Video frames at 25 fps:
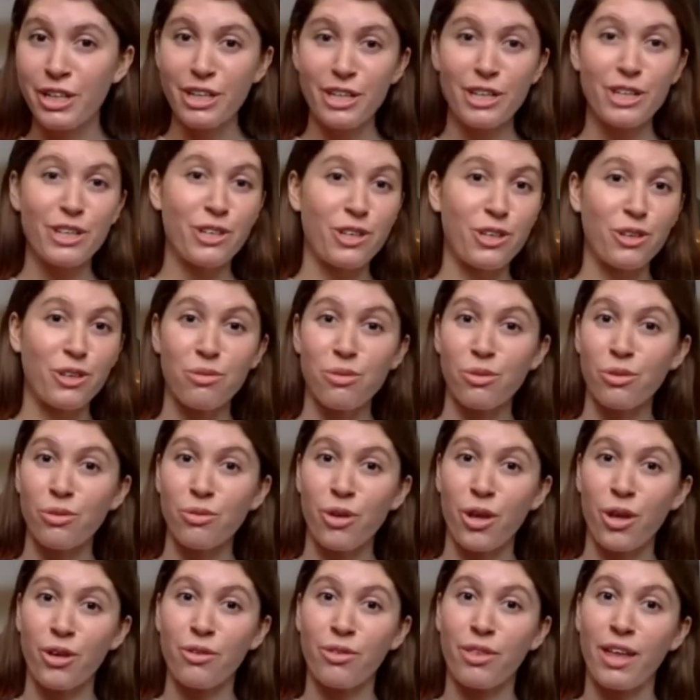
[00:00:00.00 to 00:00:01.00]
you all
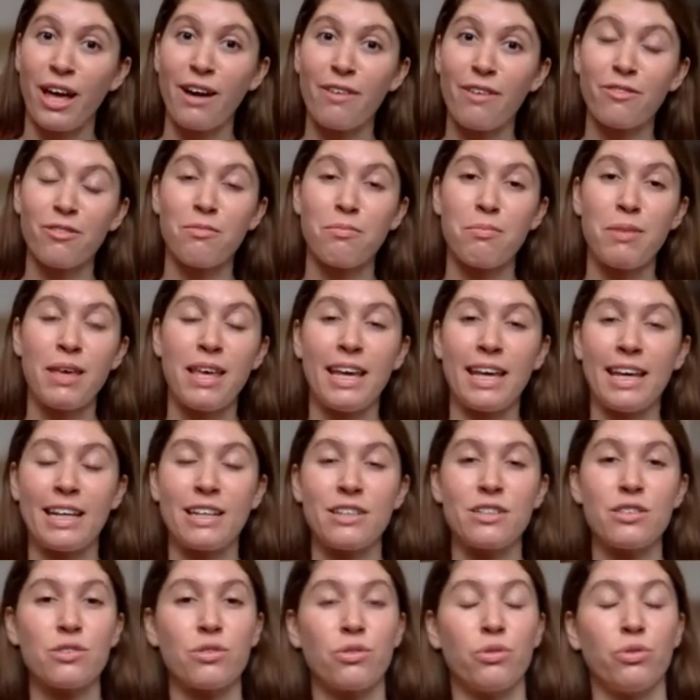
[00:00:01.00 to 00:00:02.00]
know that from being in
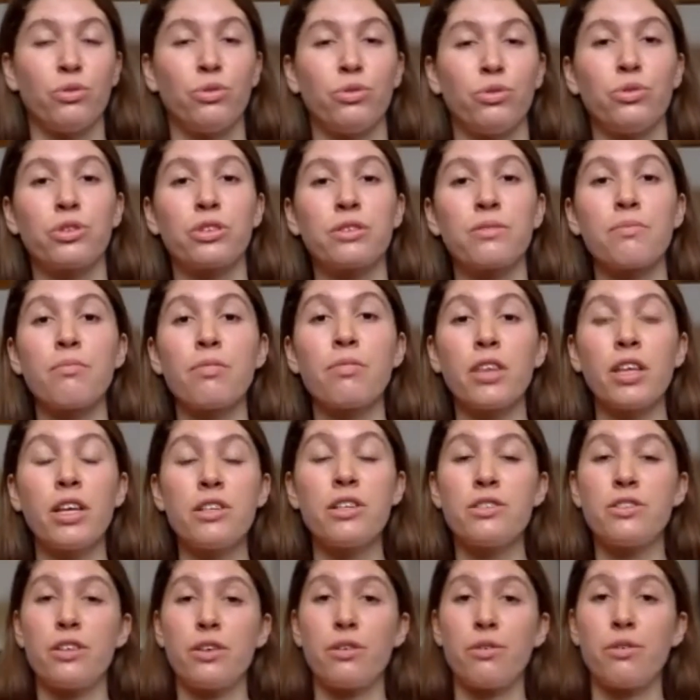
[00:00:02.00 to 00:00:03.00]
schools.
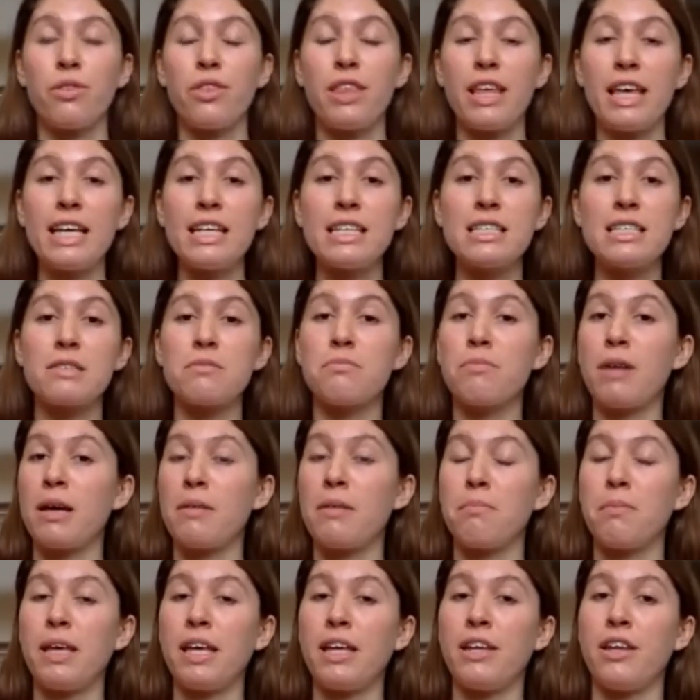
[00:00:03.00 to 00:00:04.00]
So this might
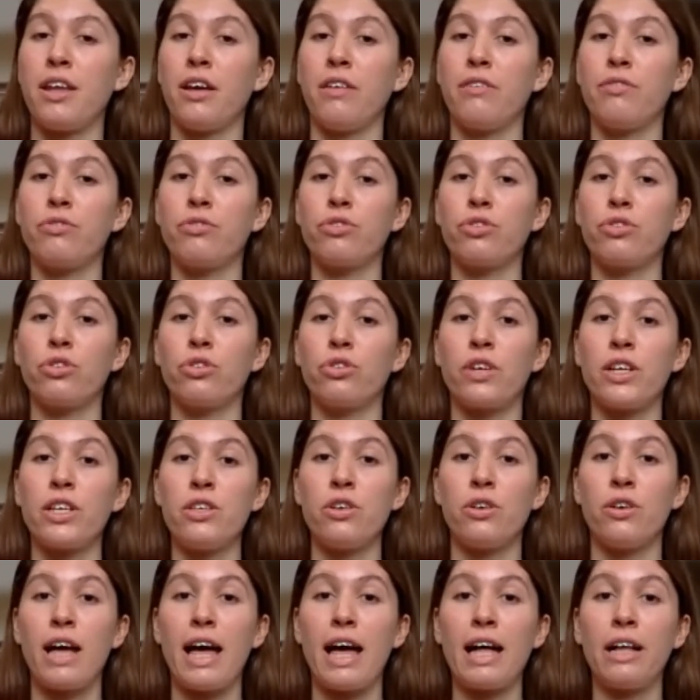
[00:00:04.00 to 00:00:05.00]
be enough, drawing
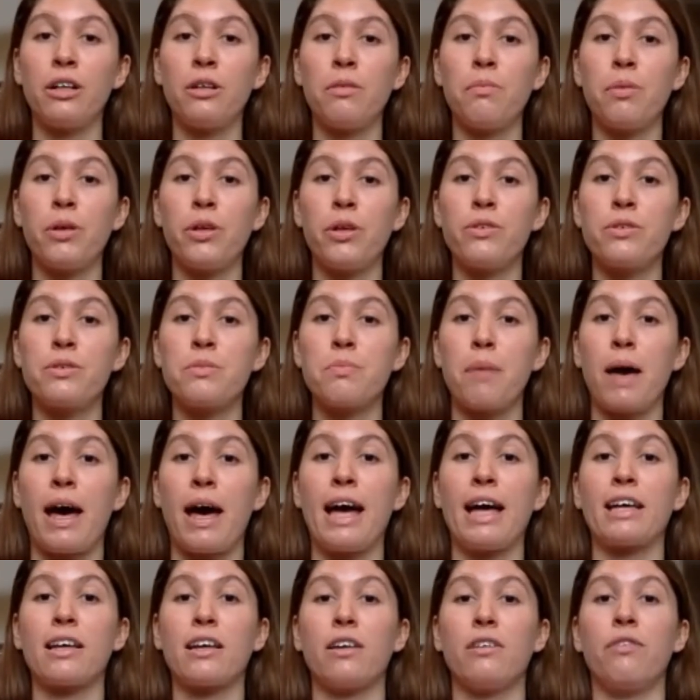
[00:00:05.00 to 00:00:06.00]
your elbows
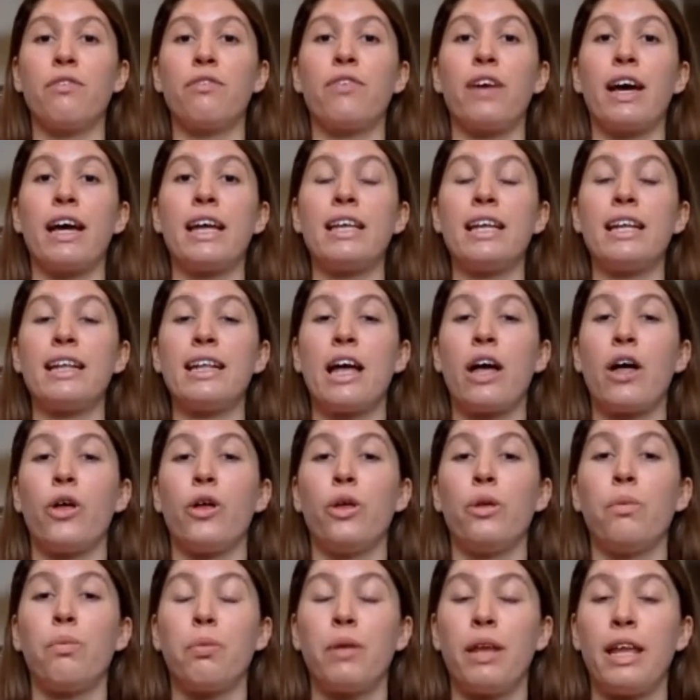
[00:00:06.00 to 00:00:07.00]
back and finding that
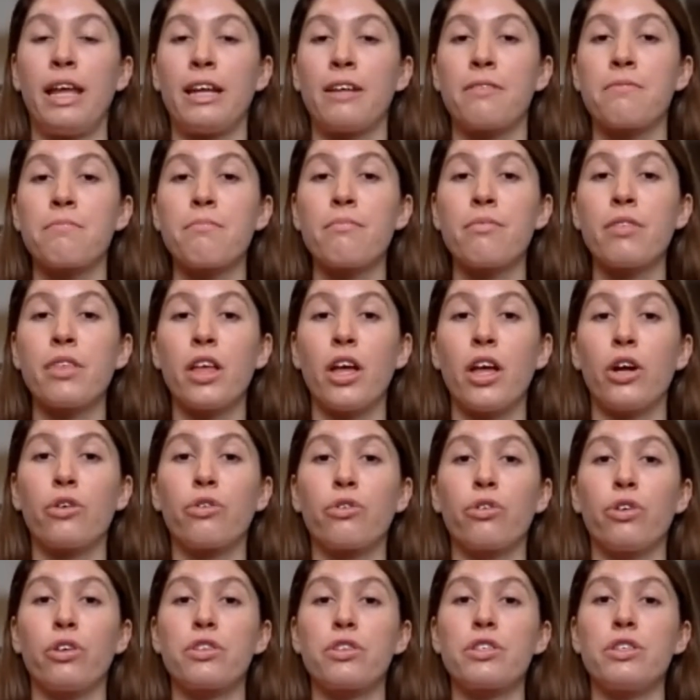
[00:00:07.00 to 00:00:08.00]
opening
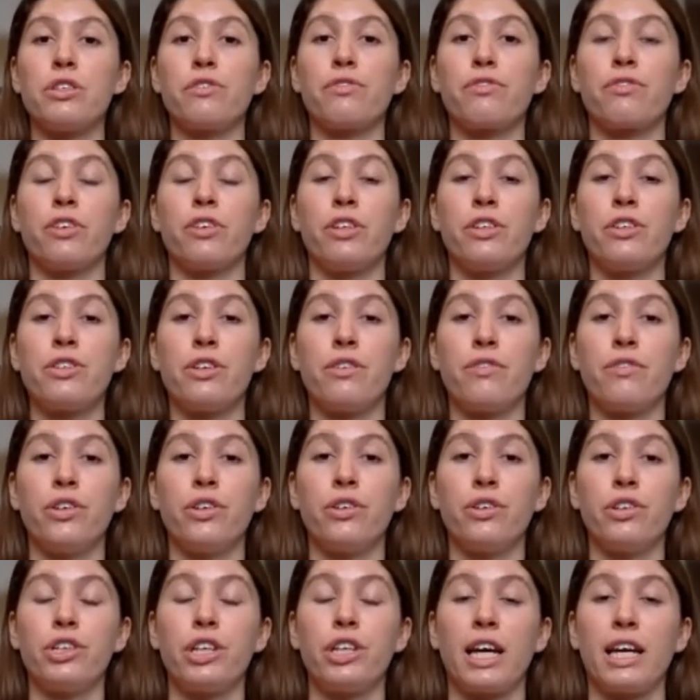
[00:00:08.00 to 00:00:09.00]
across the front of your
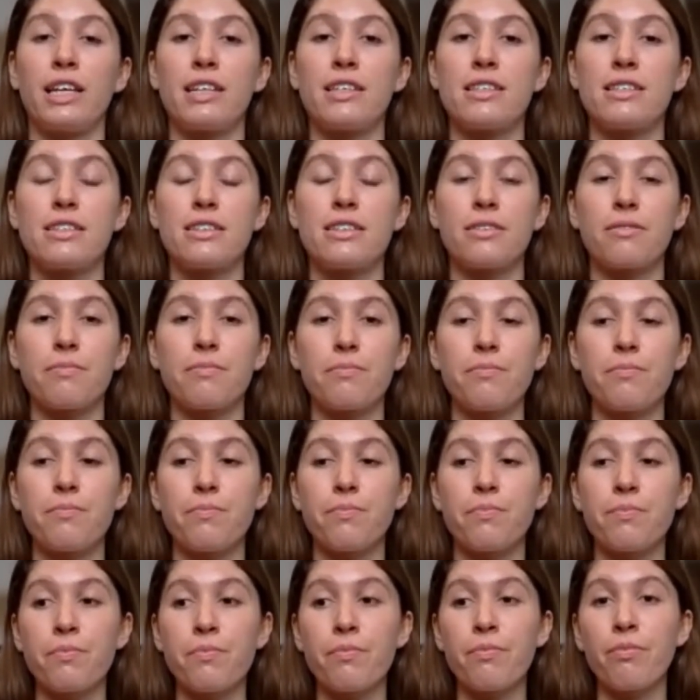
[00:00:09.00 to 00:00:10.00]
chest.
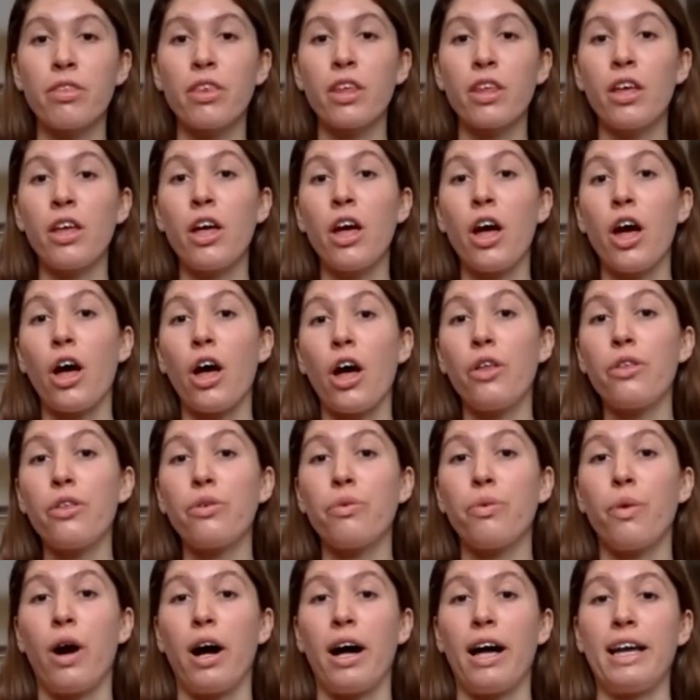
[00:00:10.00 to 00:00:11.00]

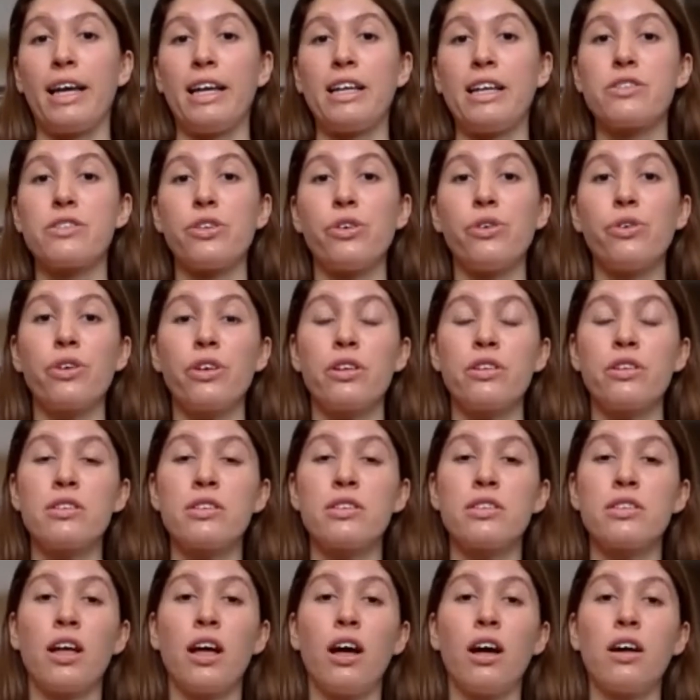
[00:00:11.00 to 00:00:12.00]
Otherwise, you can
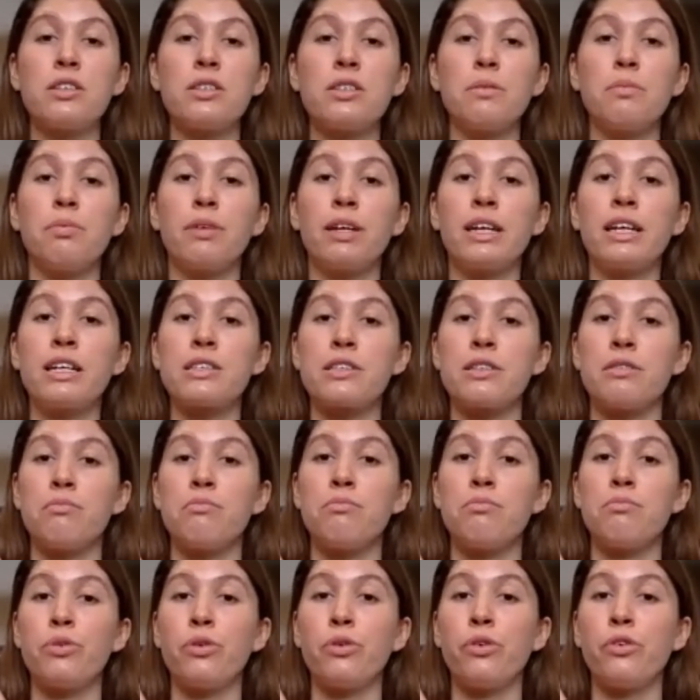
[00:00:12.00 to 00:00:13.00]
start to bring some
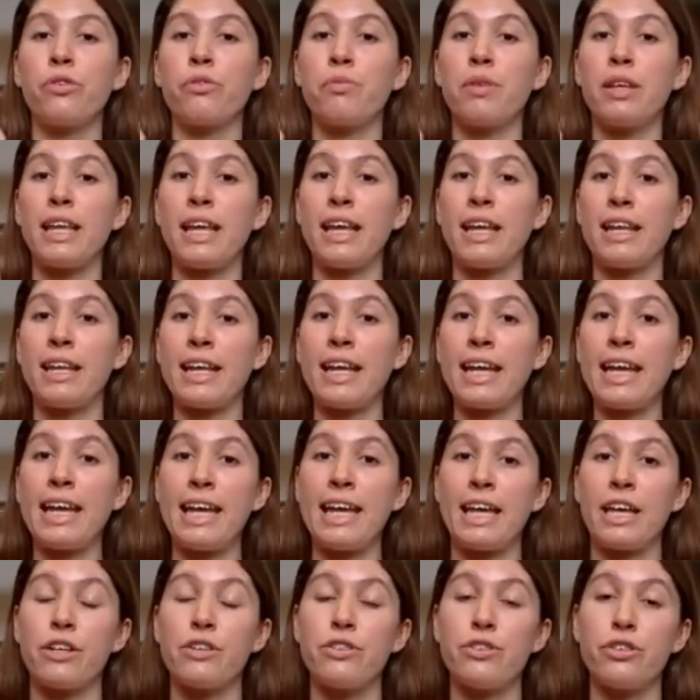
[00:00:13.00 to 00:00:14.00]
movement in
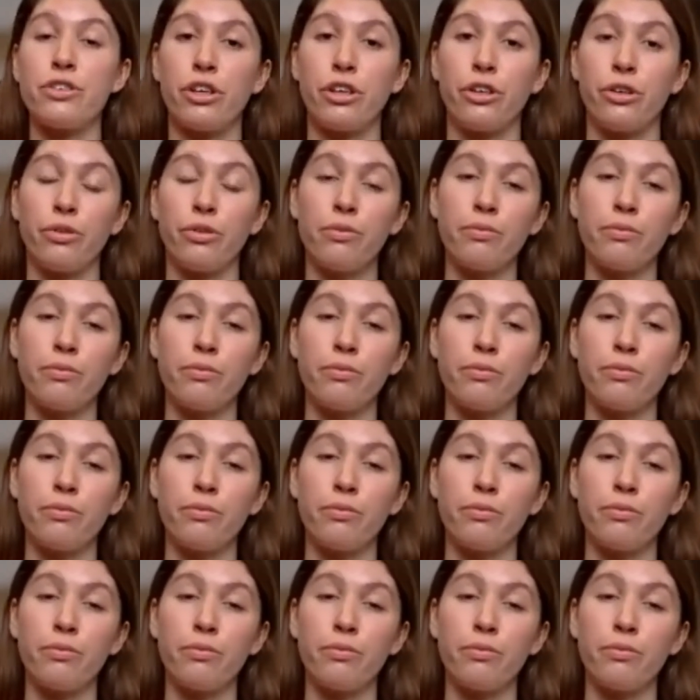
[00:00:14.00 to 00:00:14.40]
here too.